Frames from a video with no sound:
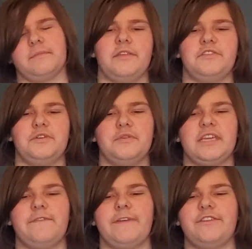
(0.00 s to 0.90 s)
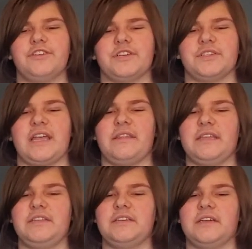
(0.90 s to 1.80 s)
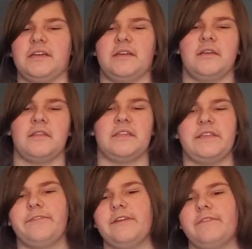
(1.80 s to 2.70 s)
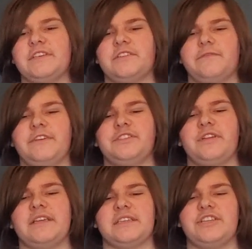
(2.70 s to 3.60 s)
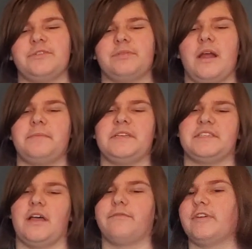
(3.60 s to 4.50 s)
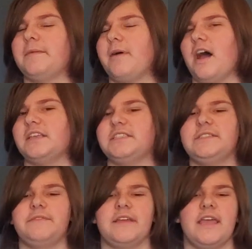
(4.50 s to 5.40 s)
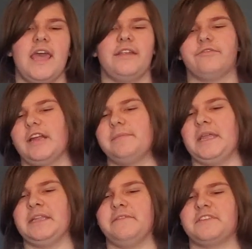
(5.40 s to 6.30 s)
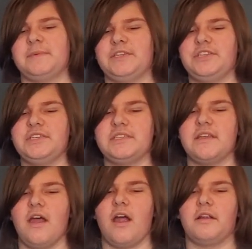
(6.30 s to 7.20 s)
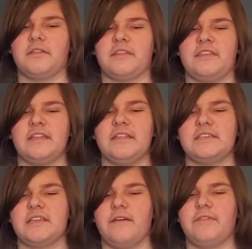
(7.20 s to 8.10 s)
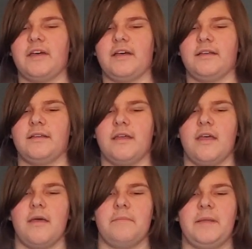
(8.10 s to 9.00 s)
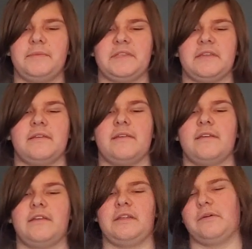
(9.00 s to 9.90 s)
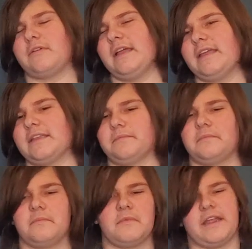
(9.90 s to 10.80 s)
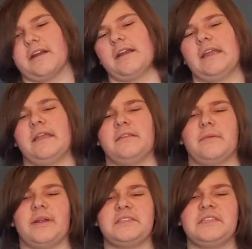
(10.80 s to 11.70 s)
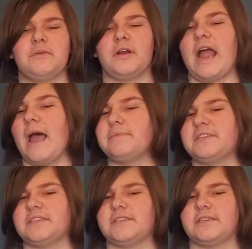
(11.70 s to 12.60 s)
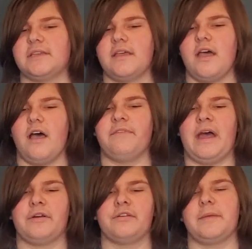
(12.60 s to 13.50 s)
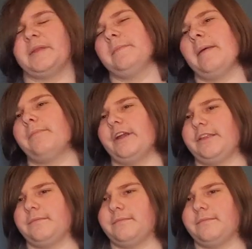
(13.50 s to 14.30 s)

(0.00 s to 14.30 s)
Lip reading: The two key features that lead to the differing visualization properties of gram-positive and gram-negative species are the thickness of the peptidoglycan layer and the presence or absence of the outer lipid membrane.